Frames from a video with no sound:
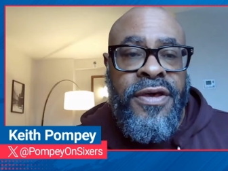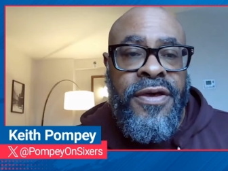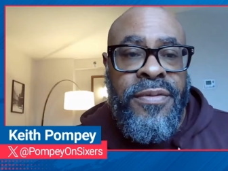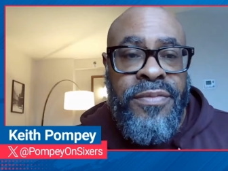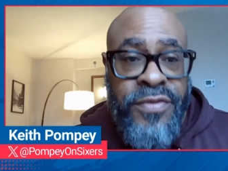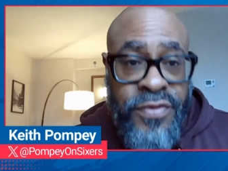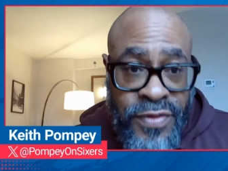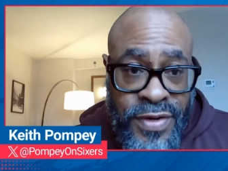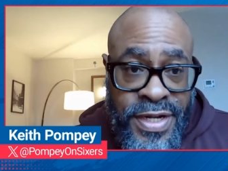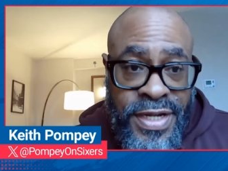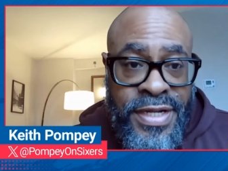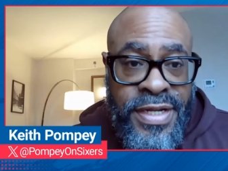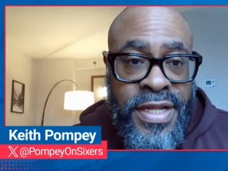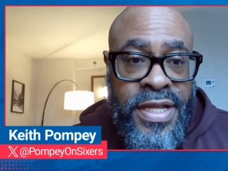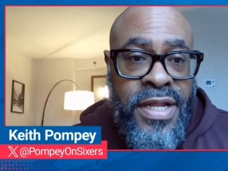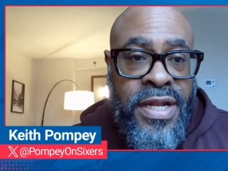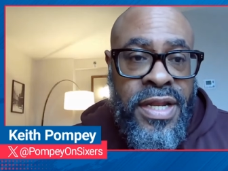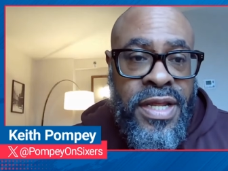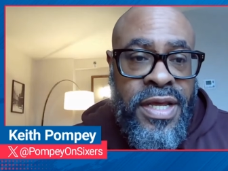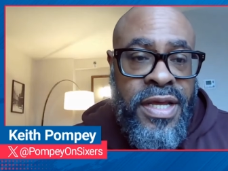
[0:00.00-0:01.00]
um, trade
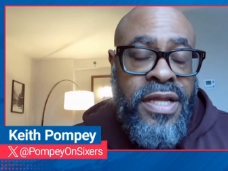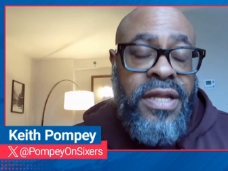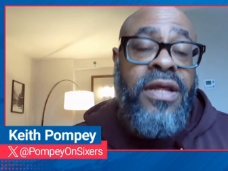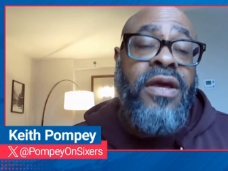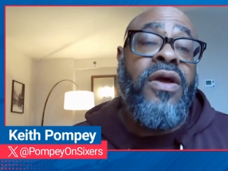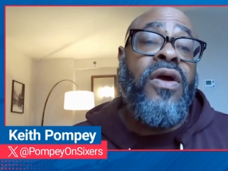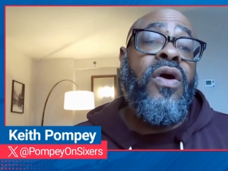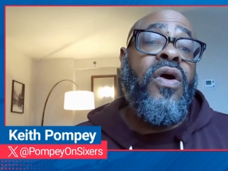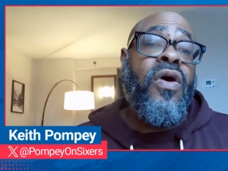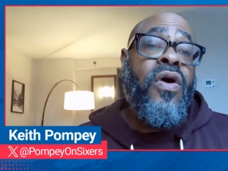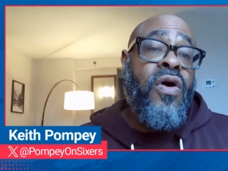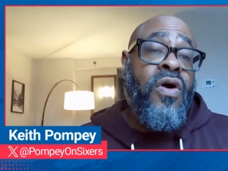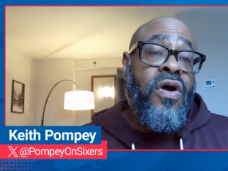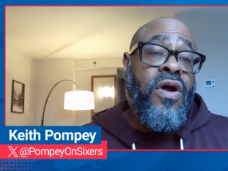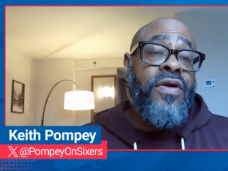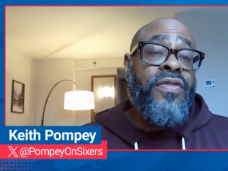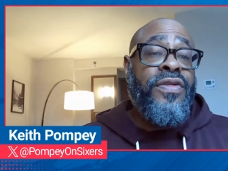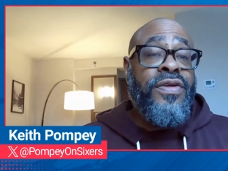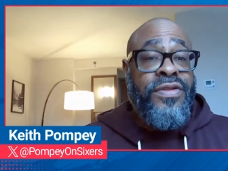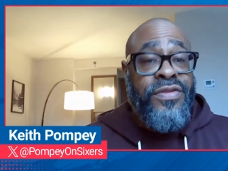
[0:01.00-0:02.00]
deadline,
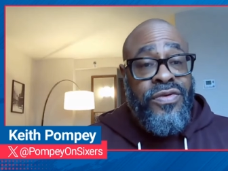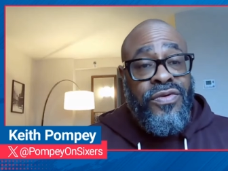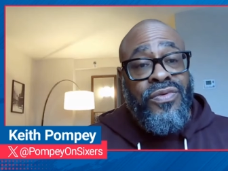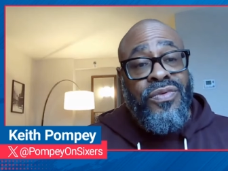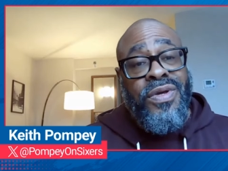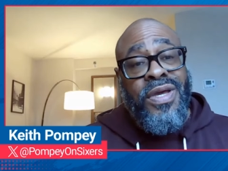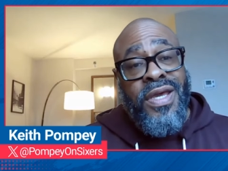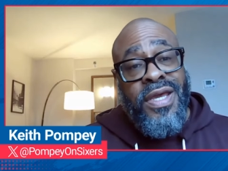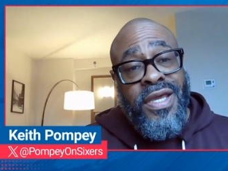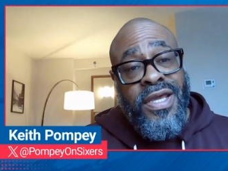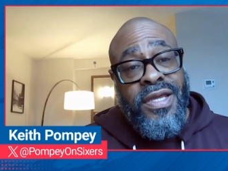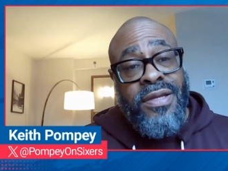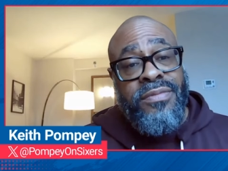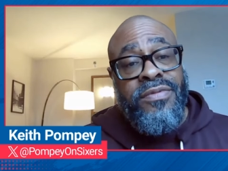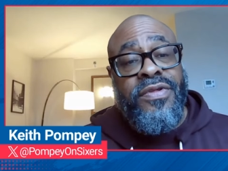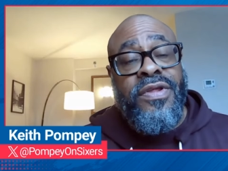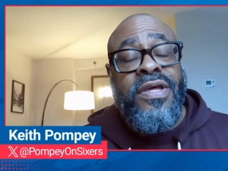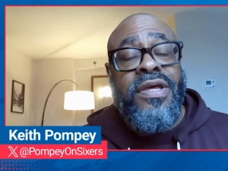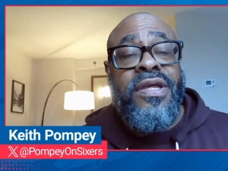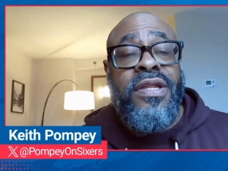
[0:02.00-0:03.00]
are the two
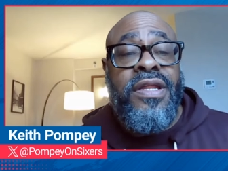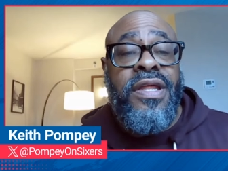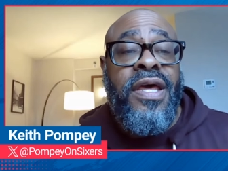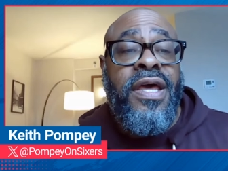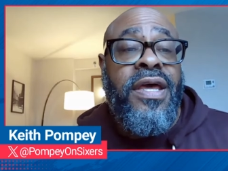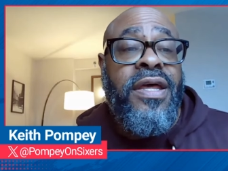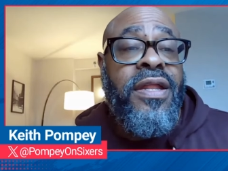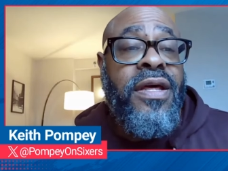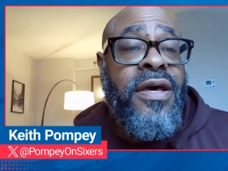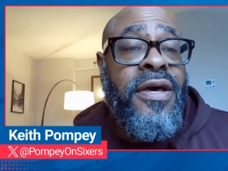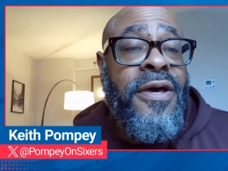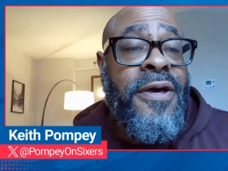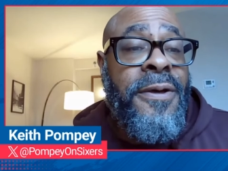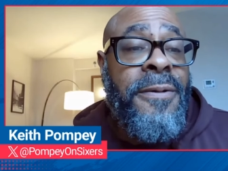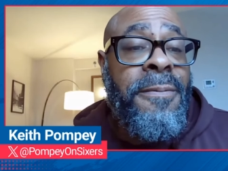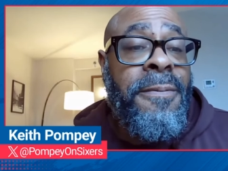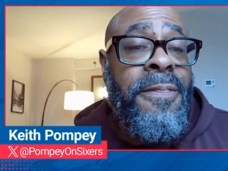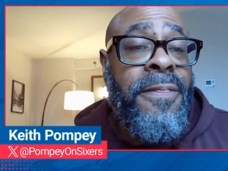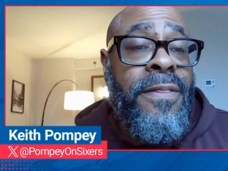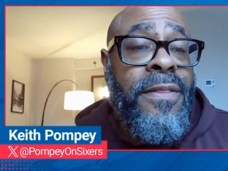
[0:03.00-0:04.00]
games that uh,
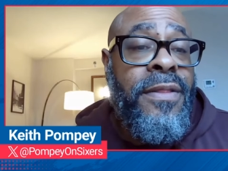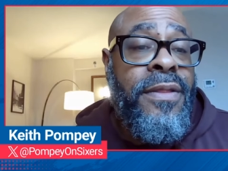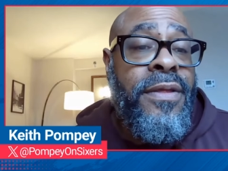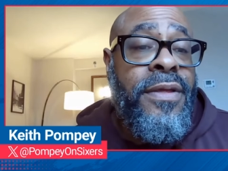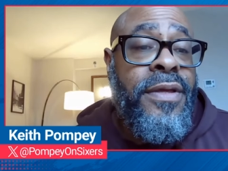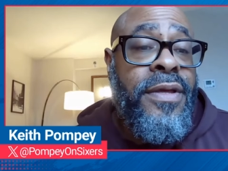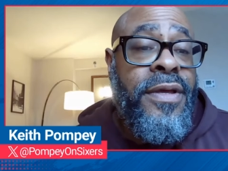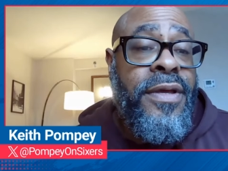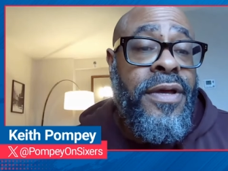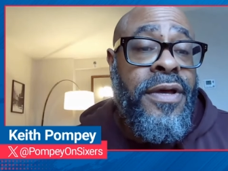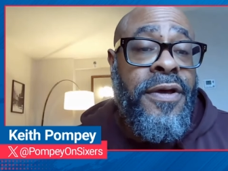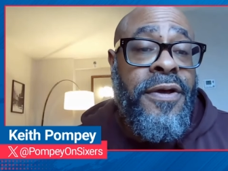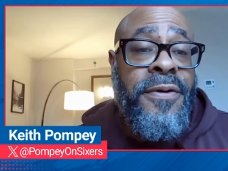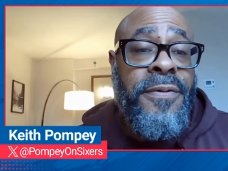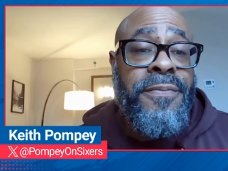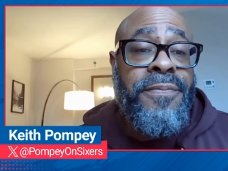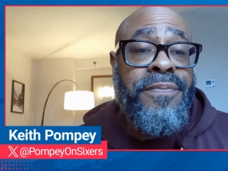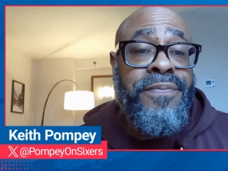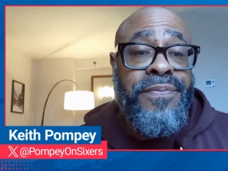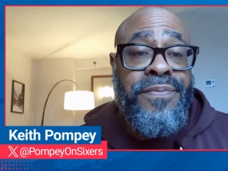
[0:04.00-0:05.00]

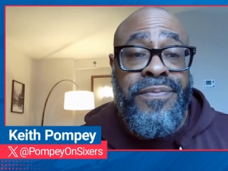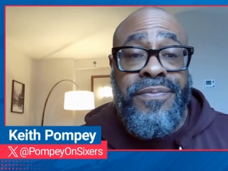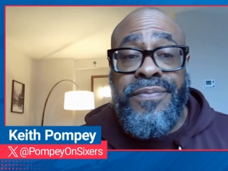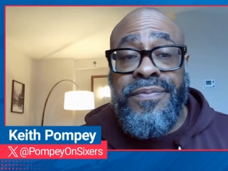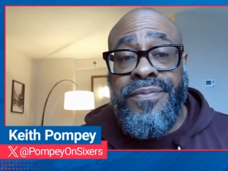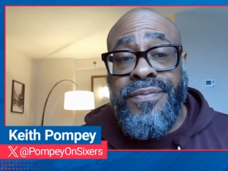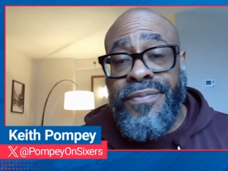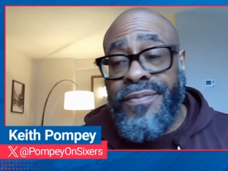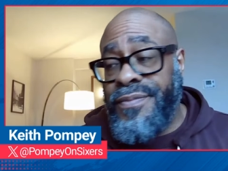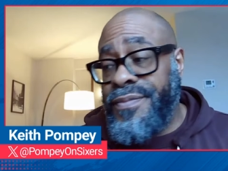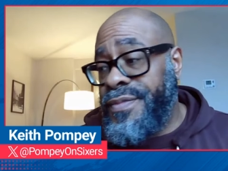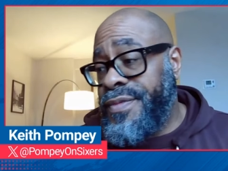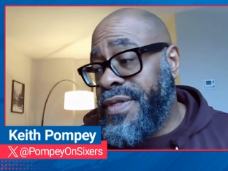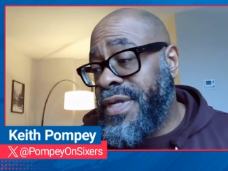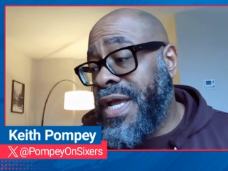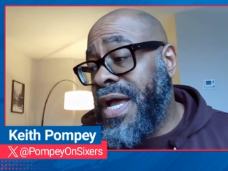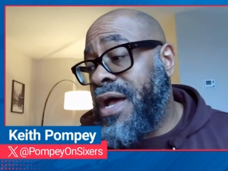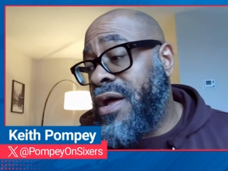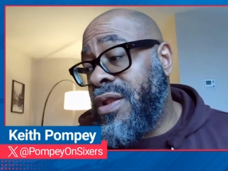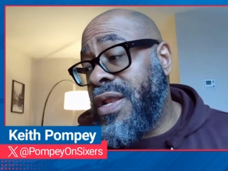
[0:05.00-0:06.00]
um,
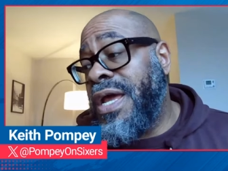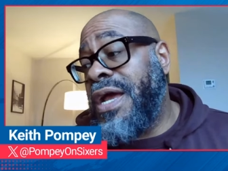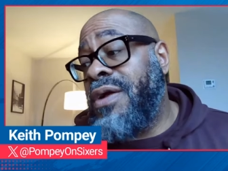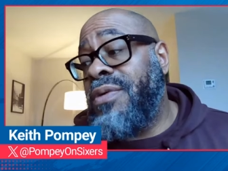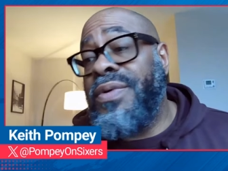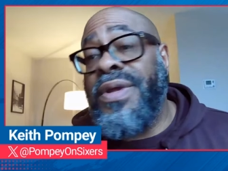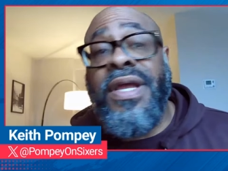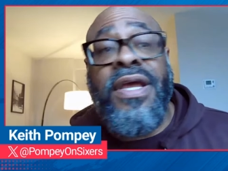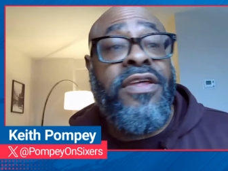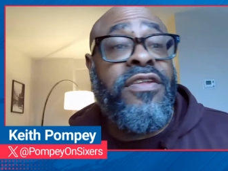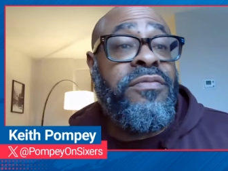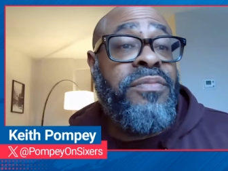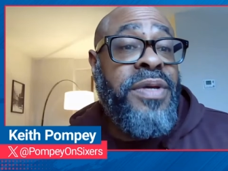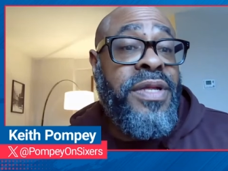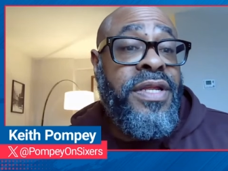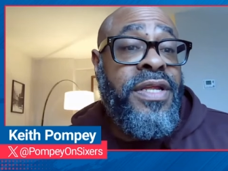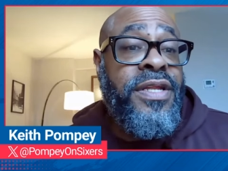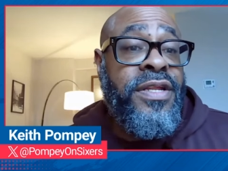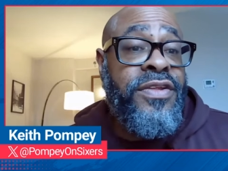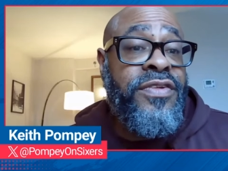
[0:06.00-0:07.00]
Kyle Lowry has
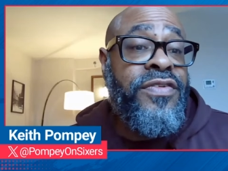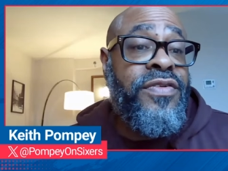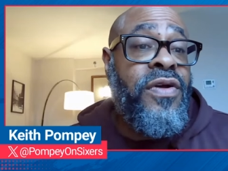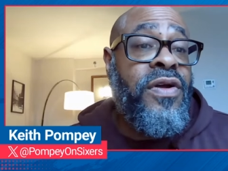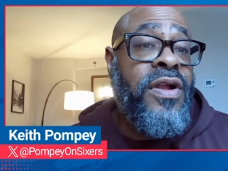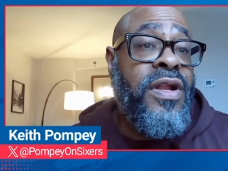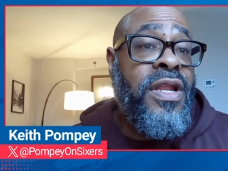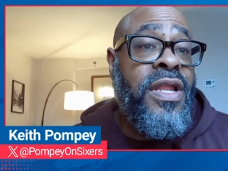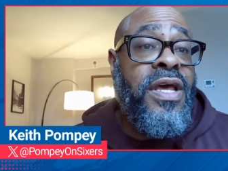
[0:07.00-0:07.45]
been in the starting